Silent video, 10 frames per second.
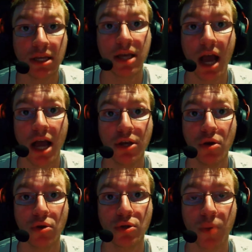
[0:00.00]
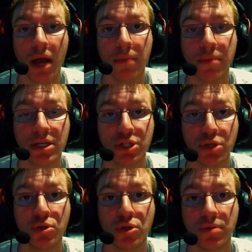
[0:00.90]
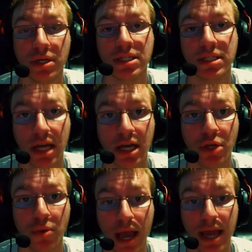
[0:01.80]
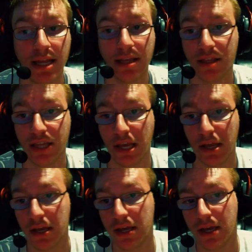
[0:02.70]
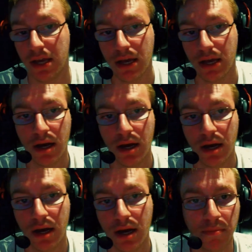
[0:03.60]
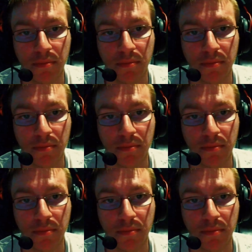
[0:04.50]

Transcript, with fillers: God knows why, because YouTube doesn't tell you anything. Um,